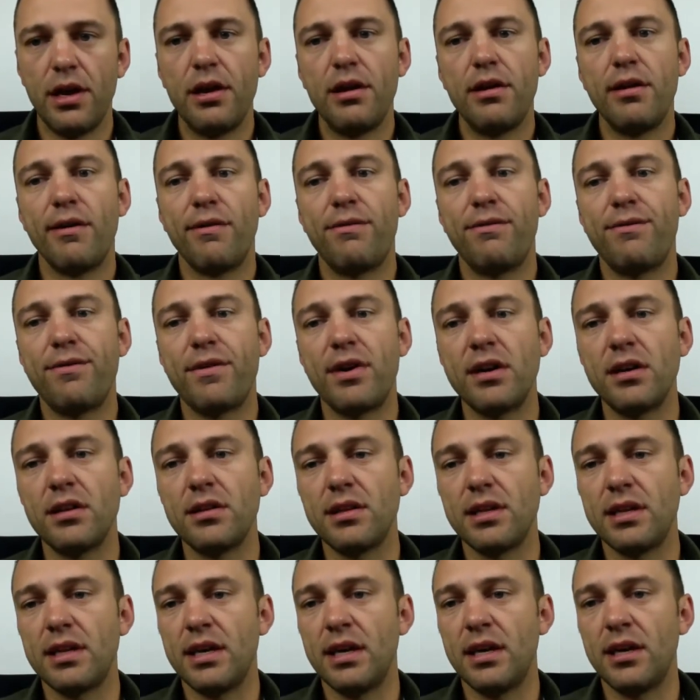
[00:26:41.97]
You're
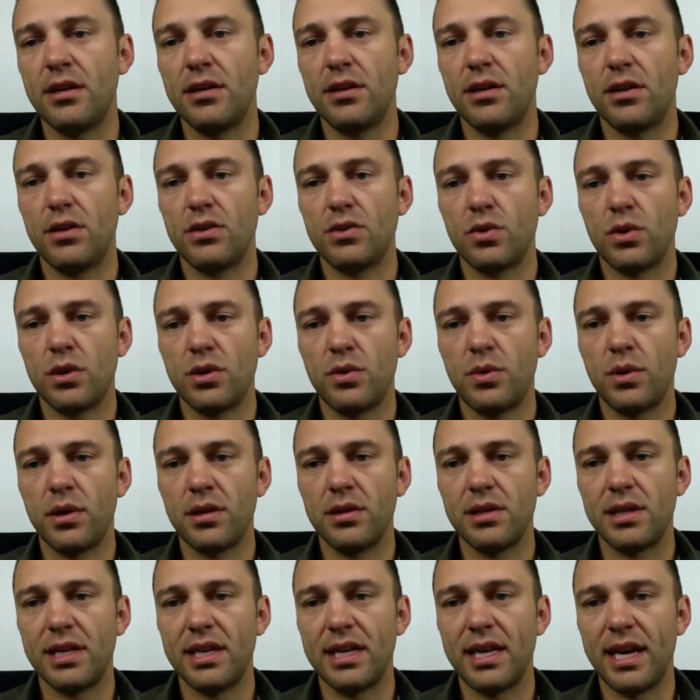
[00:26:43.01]
funneling it toward
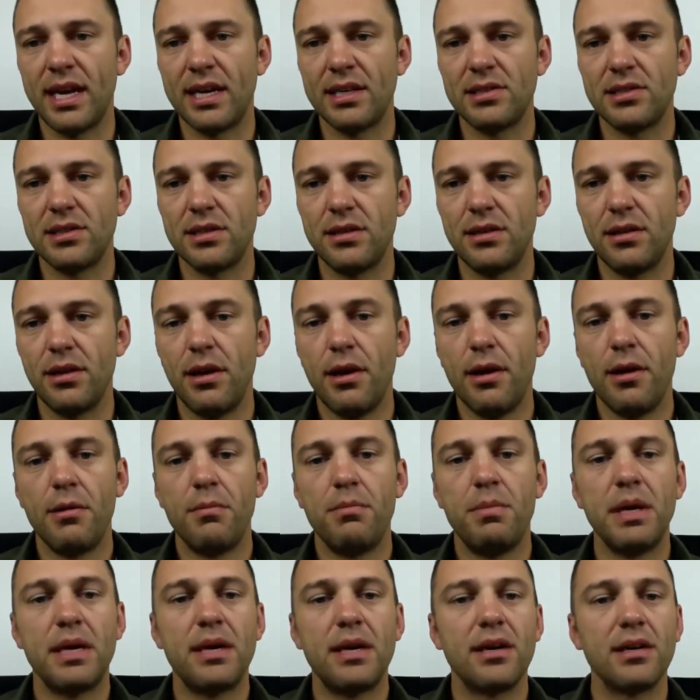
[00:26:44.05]
quinolinic acid
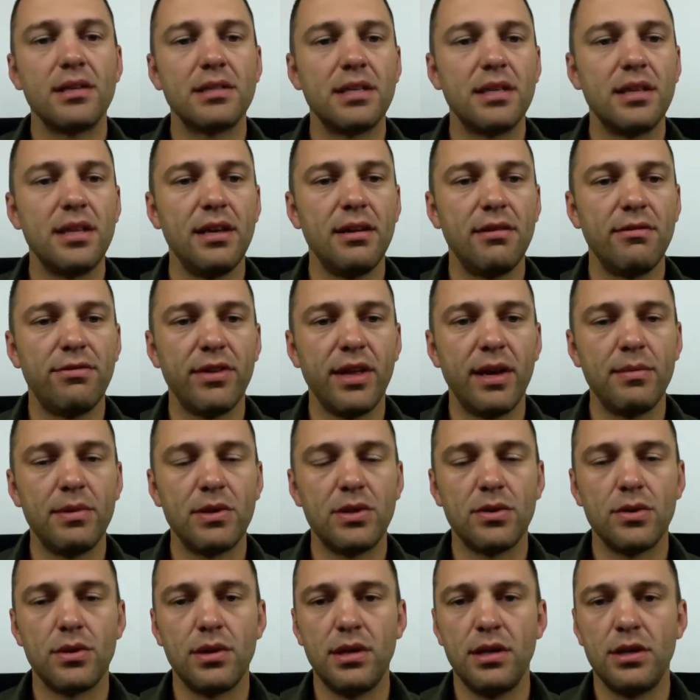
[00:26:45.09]
because of the
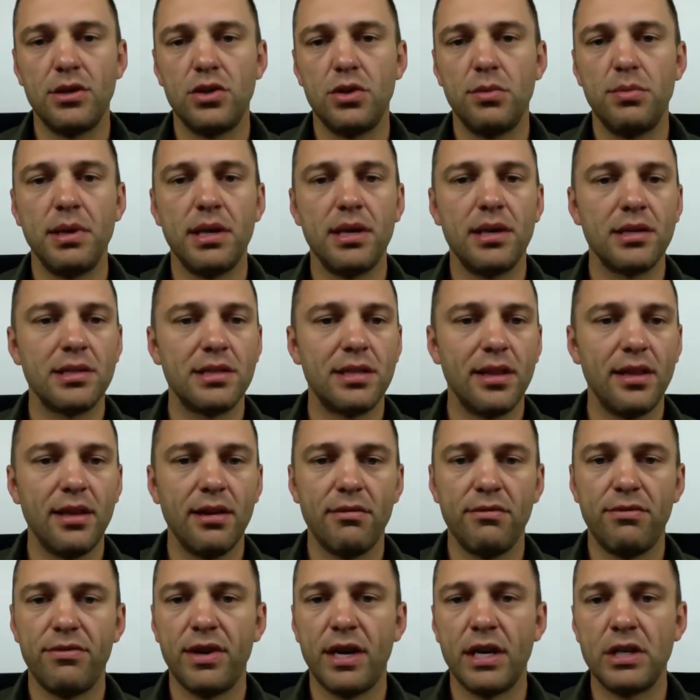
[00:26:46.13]
inflammatory issue, because of the
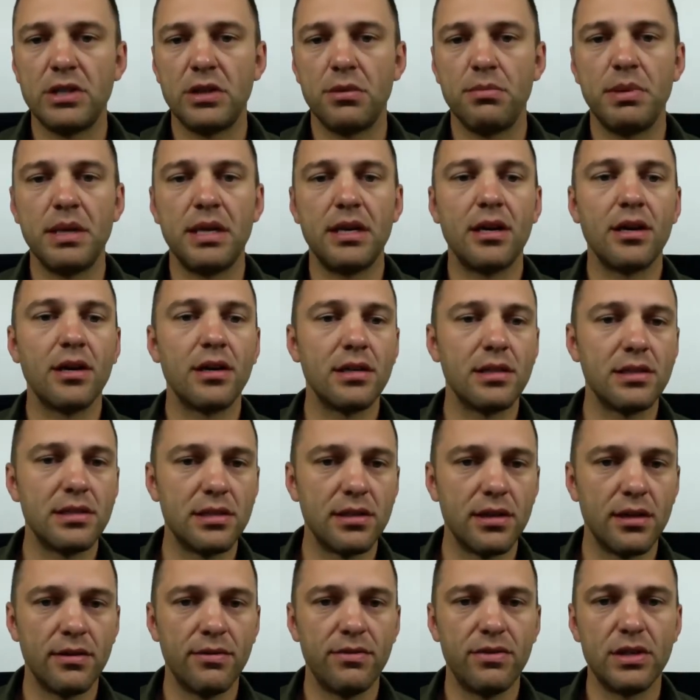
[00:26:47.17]
infection, because
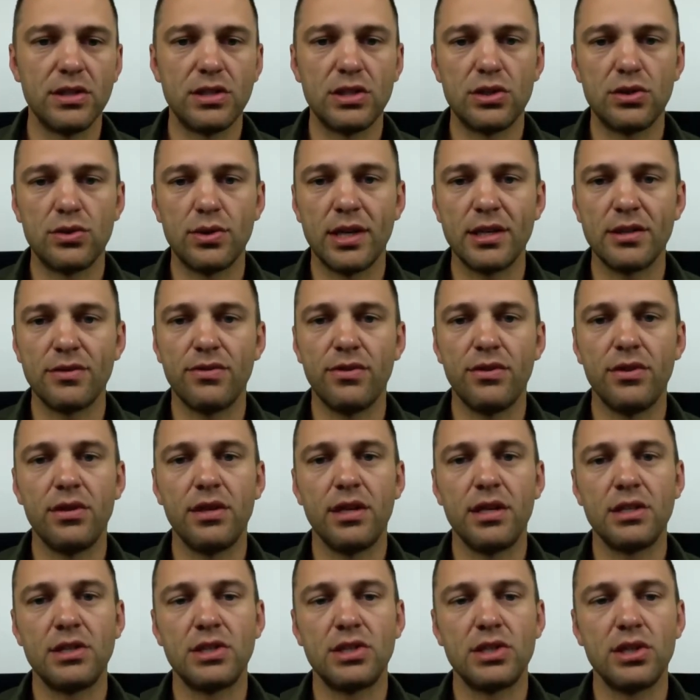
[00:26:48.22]
of the
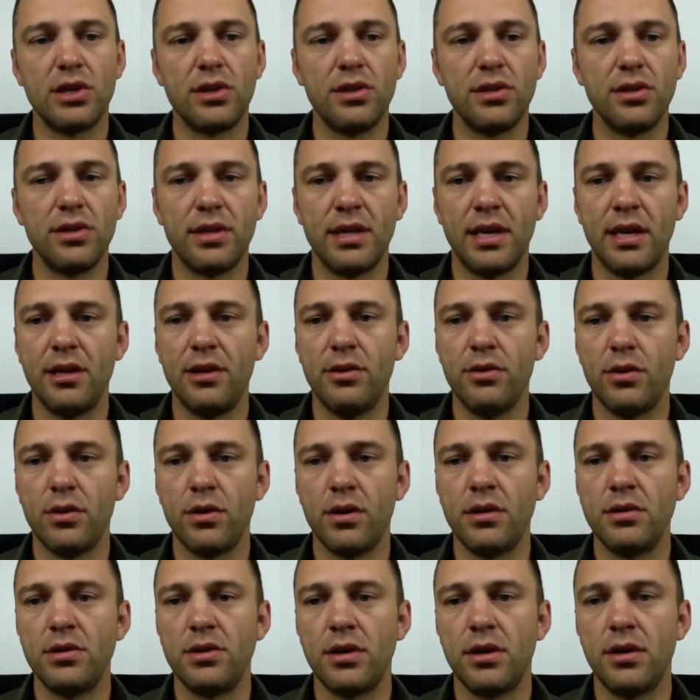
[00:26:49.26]
stressful assault that
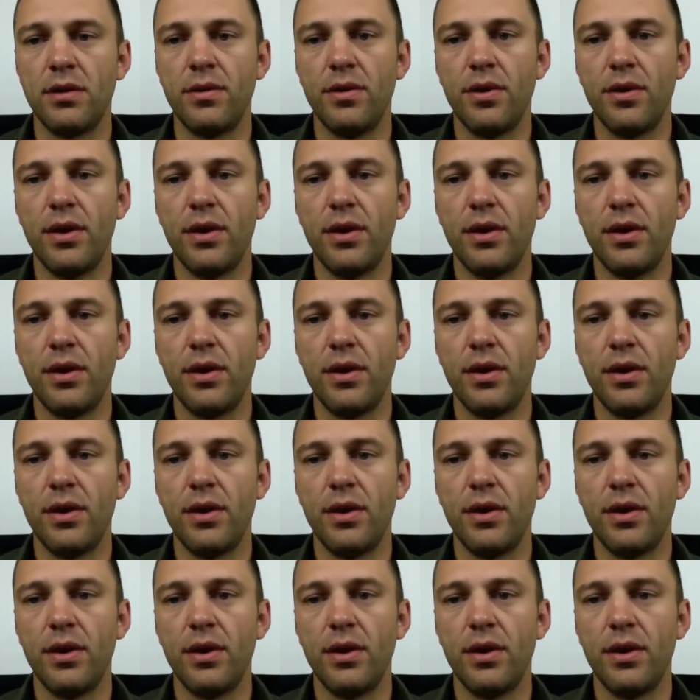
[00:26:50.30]
you're under.